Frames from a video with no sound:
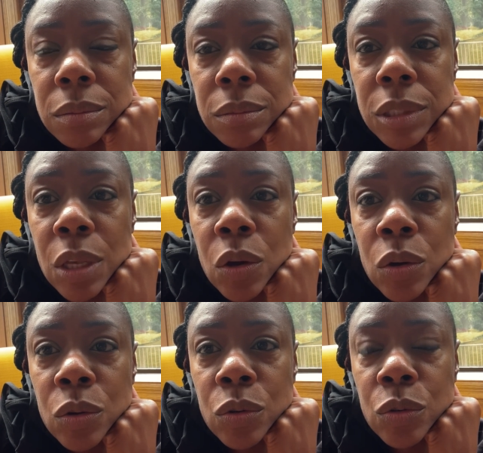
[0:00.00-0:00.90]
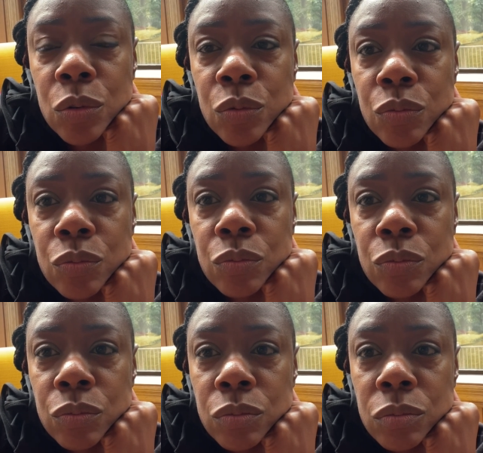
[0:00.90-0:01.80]
So
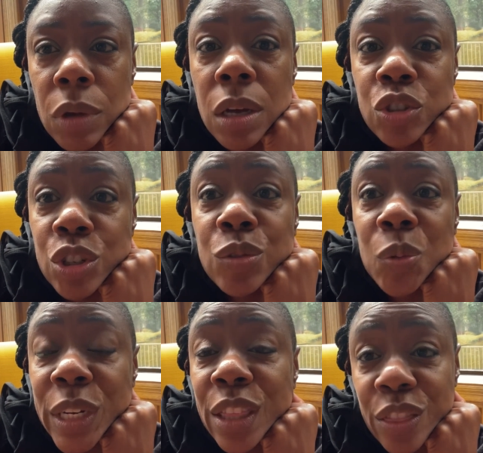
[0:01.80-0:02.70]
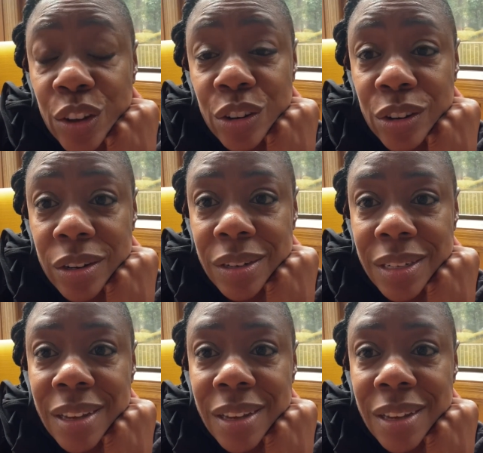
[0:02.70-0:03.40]
on June 23rd,